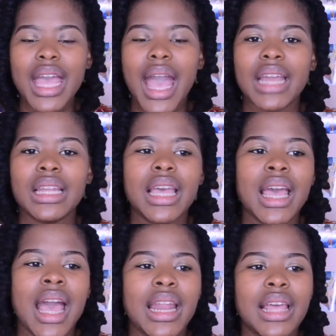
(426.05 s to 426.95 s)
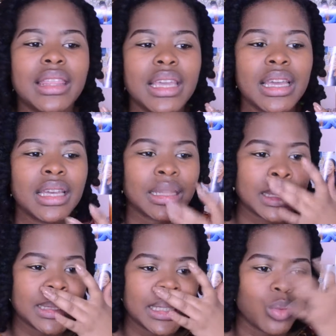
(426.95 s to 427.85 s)
And I think
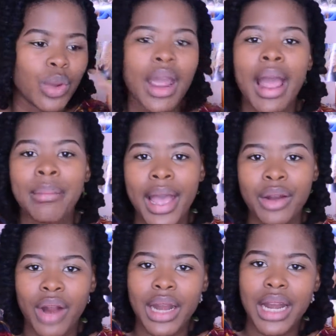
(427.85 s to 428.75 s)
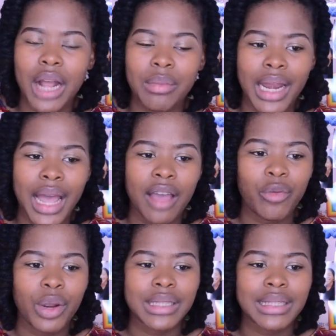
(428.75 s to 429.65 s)
this is where I'm at right now in my life,
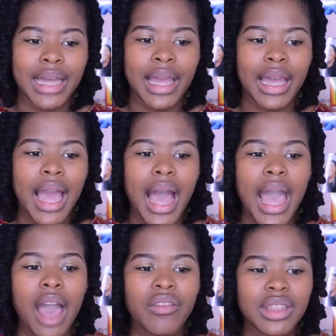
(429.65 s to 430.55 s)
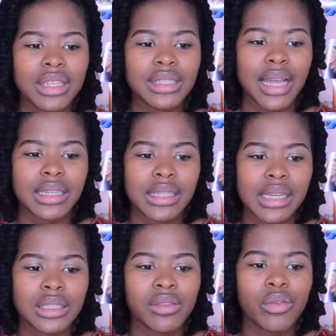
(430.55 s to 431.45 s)
where it's like I have these
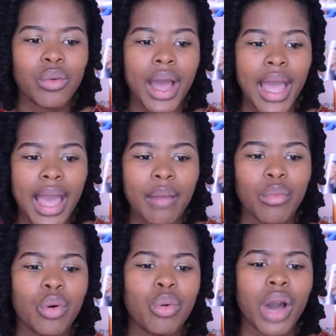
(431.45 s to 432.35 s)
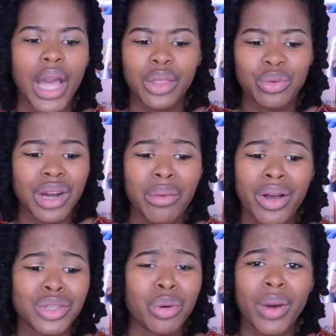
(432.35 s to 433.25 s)
ideas of who I am or who I thought I
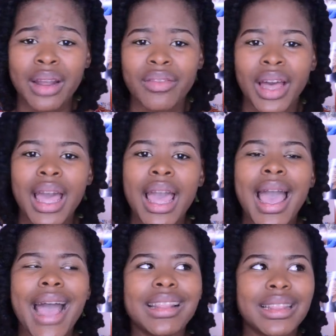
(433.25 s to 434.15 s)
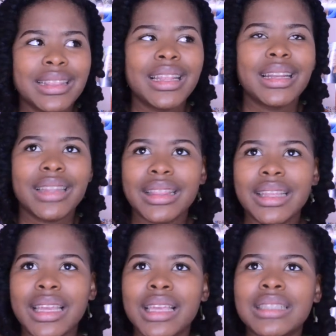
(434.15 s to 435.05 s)
was or whatever. And the
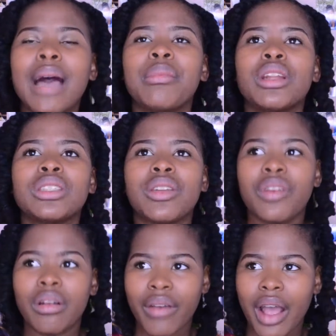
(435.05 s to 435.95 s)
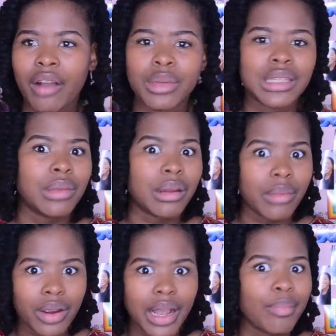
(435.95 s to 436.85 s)
thing is, I'm in a different environment. I'm in
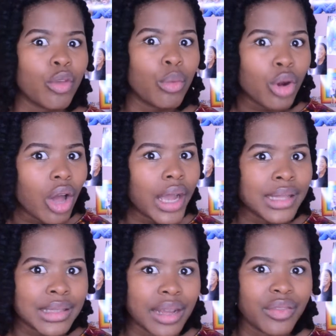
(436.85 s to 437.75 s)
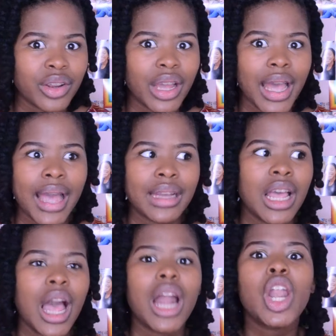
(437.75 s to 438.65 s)
America. I'm no longer in South Africa, and
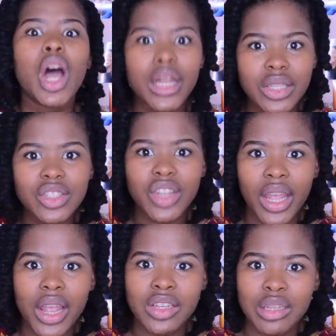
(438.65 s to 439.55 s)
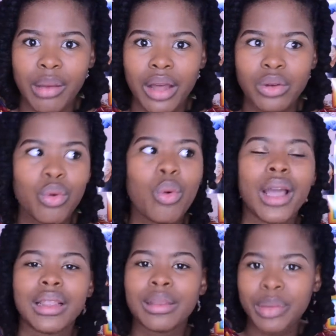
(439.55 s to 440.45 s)
a lot has changed about who
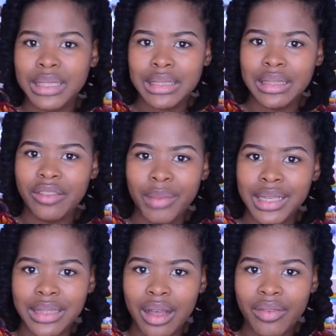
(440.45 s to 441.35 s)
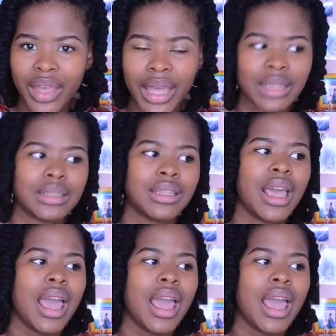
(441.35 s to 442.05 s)
I perceive myself as.